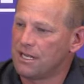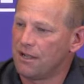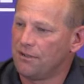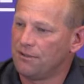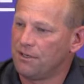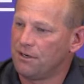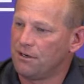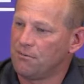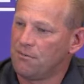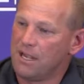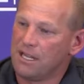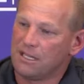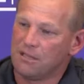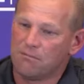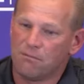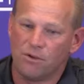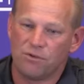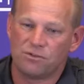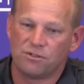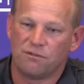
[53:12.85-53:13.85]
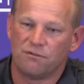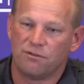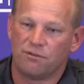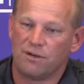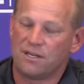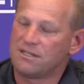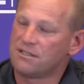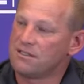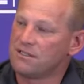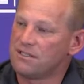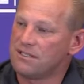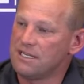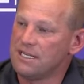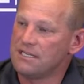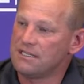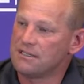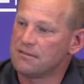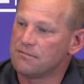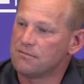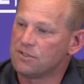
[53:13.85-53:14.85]
out there to make the most of the rest of the
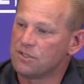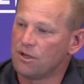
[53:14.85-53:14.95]
season.